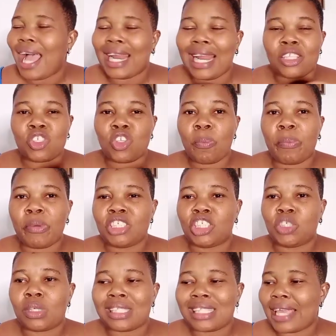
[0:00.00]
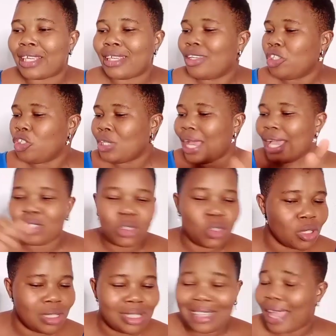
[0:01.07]
And at some point, she was like, you guys
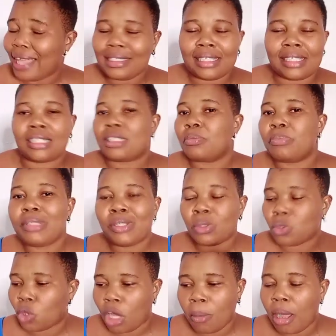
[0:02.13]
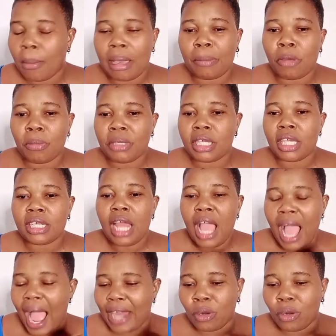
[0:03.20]
should just die this thing. Please don't talk about my mom again.